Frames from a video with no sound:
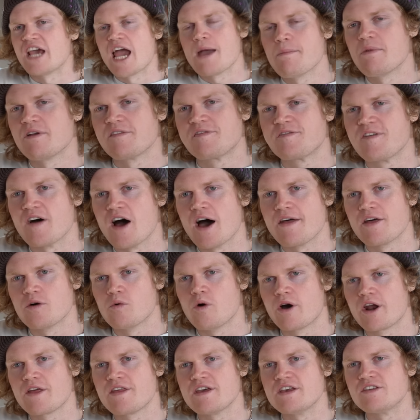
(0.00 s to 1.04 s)
damn it, Father,
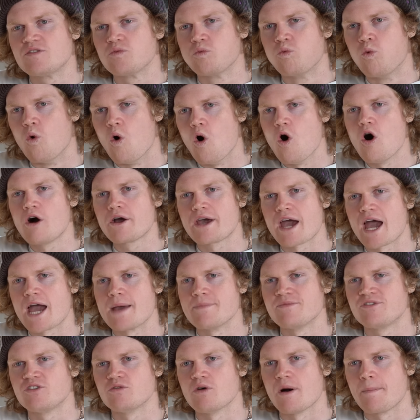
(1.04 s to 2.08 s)
what are these war
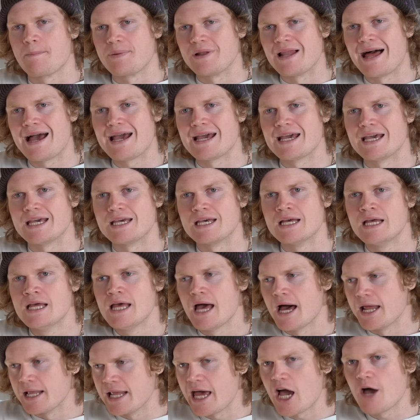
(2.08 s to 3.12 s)
games you are playing?
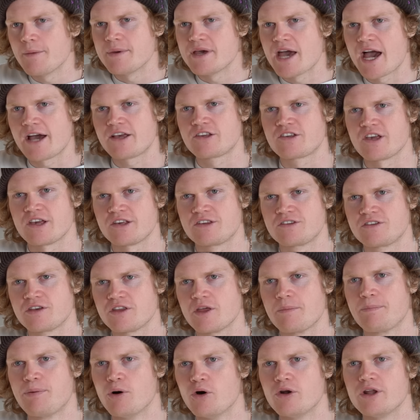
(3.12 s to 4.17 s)
Allow me access to
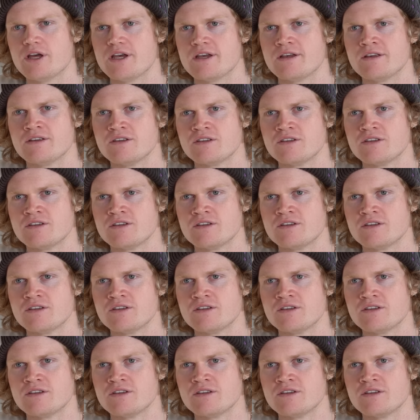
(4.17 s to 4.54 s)
the pudding.